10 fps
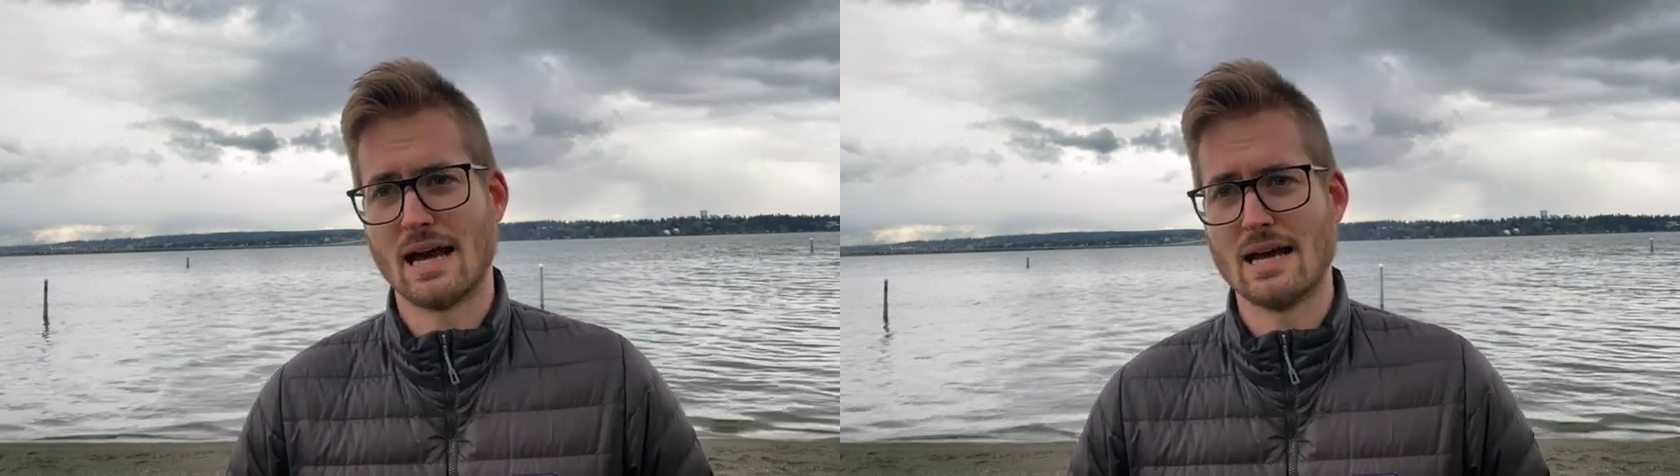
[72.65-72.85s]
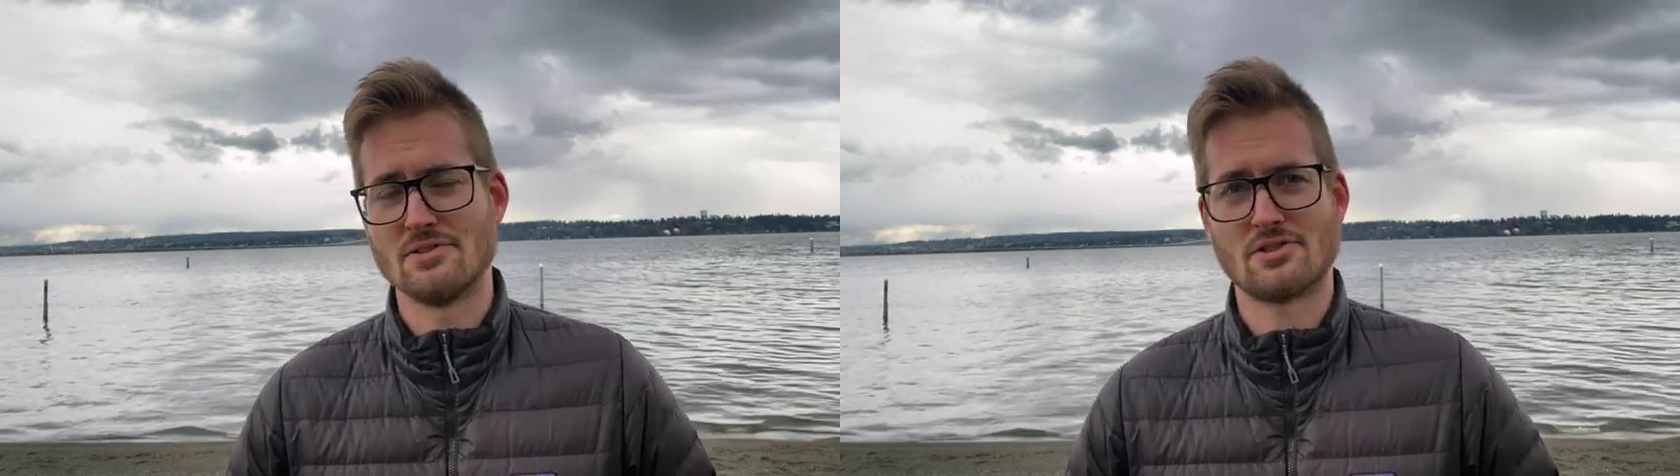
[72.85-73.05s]

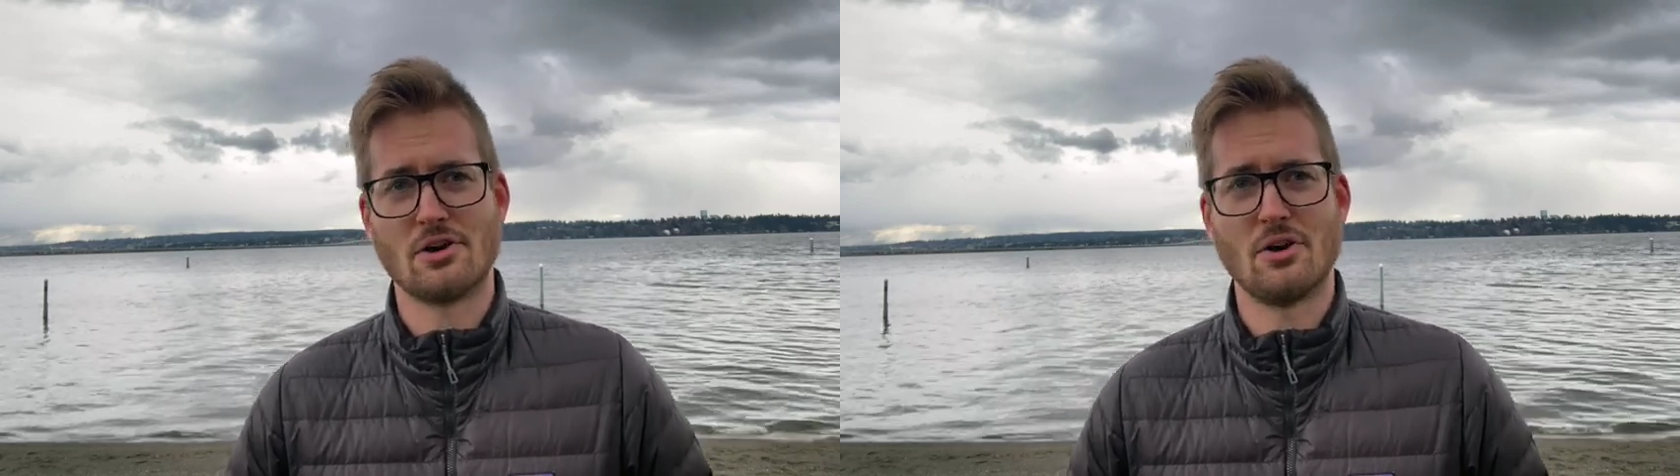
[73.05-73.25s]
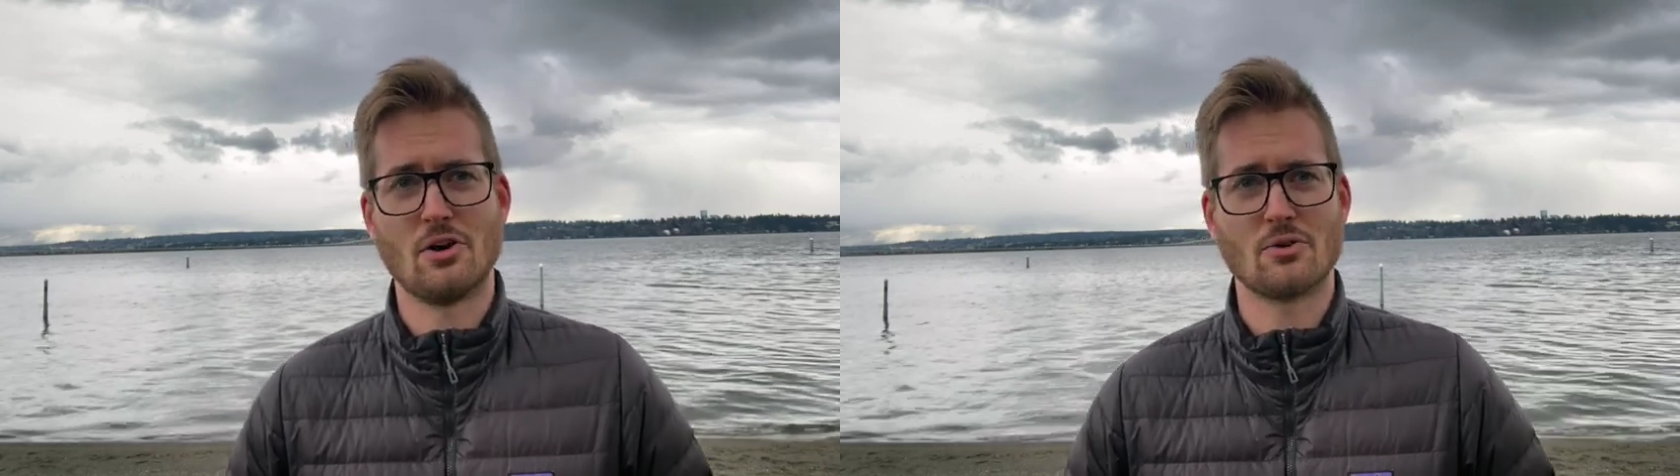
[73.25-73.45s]
And
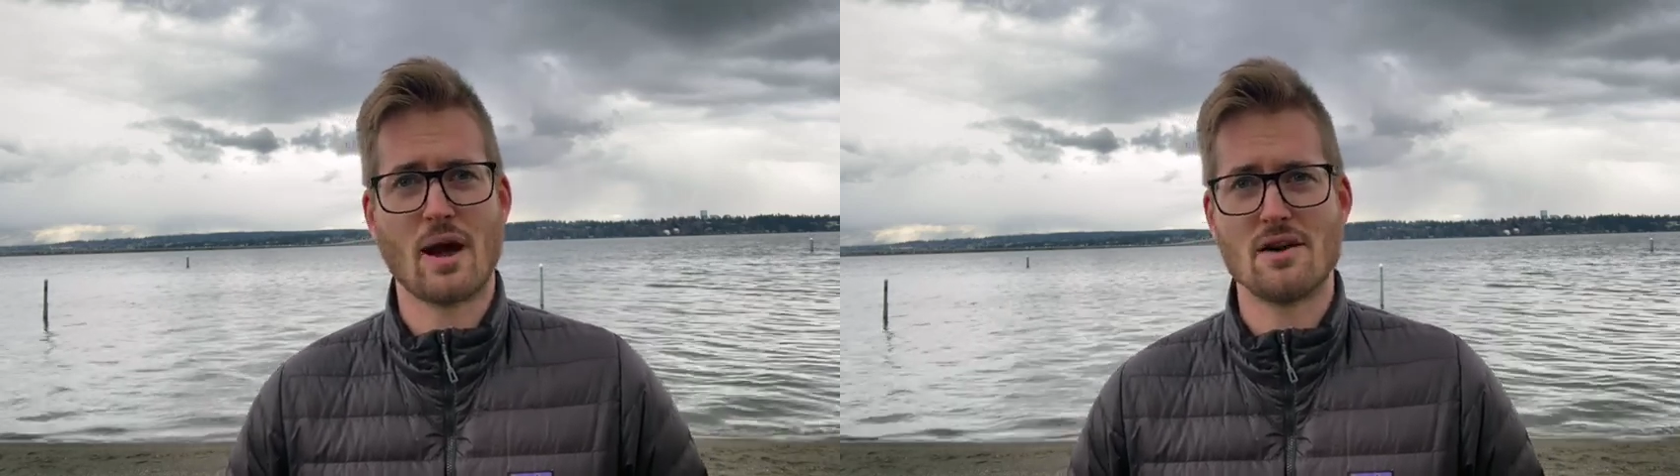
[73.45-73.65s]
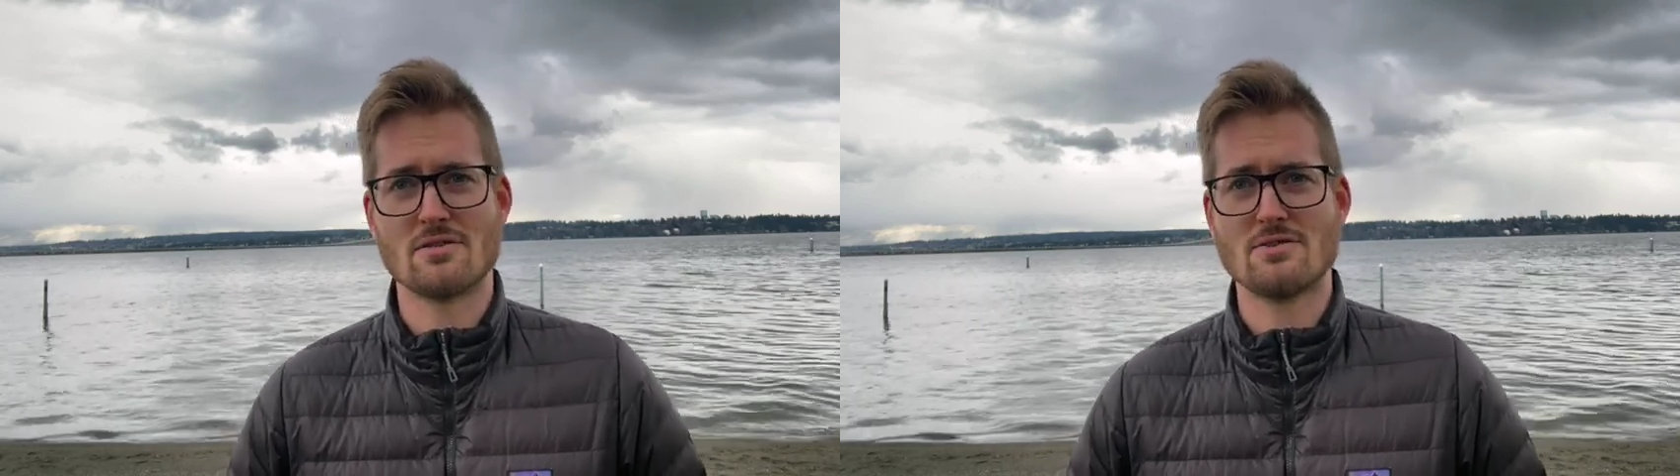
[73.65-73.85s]
so
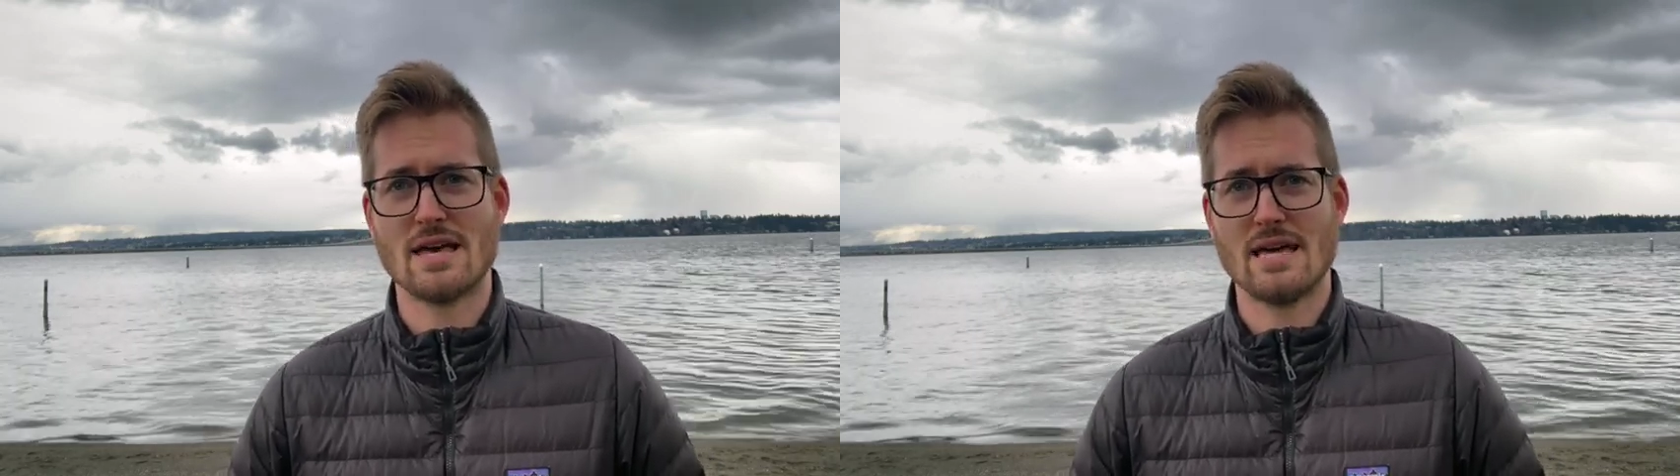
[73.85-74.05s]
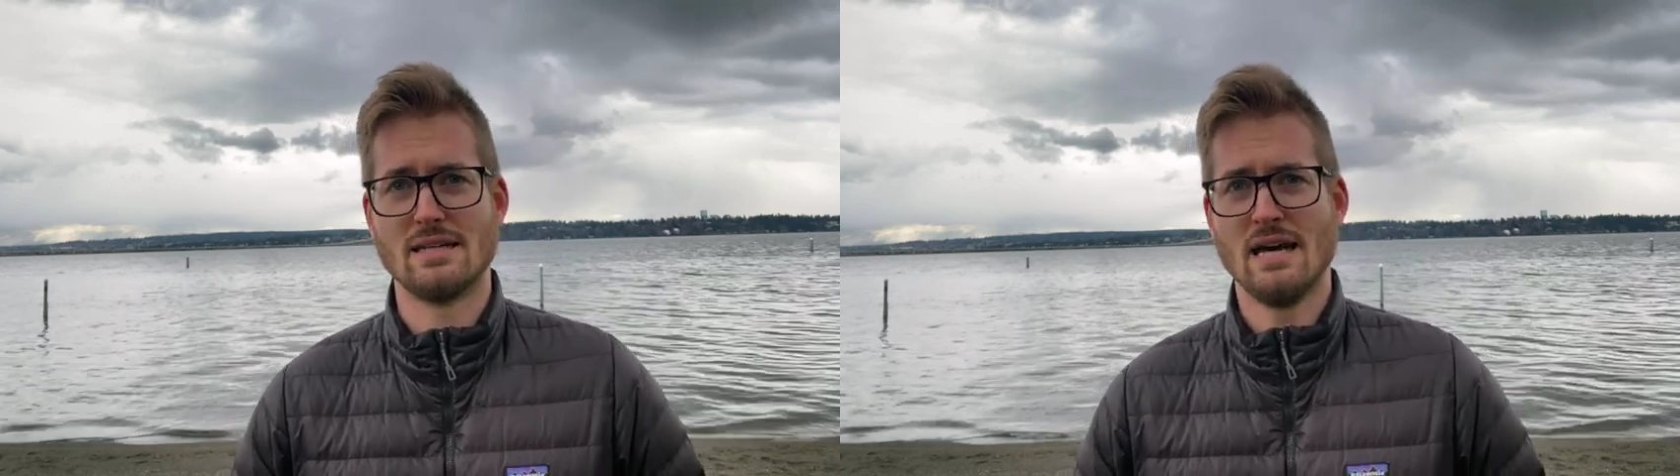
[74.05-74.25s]
rather
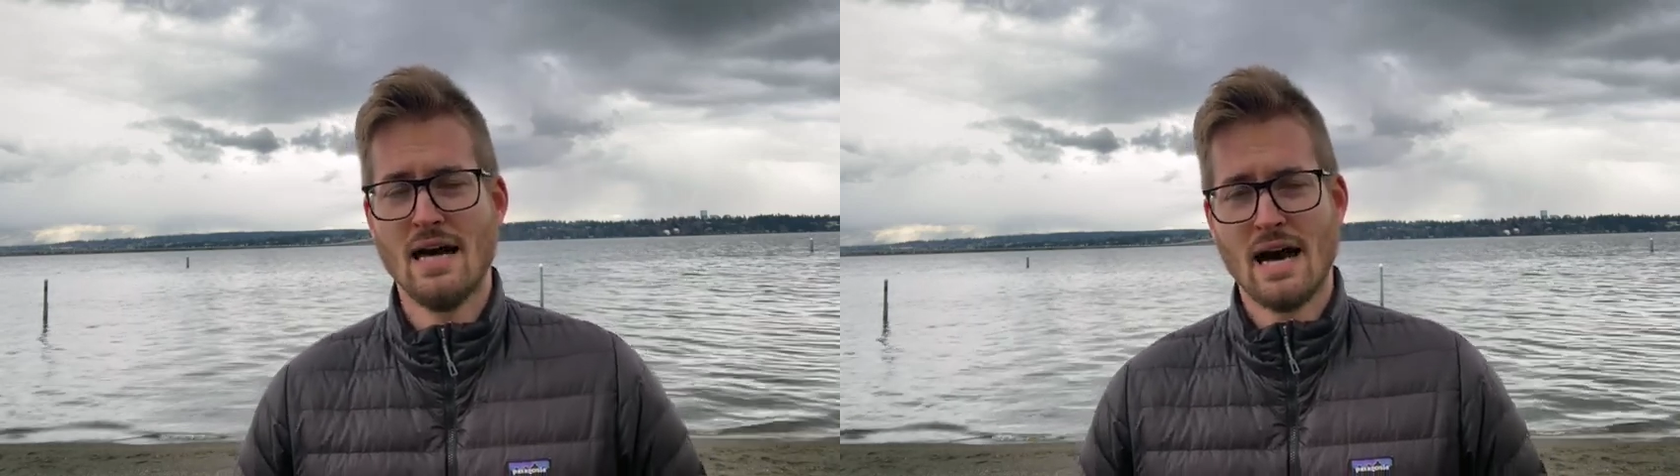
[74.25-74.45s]
than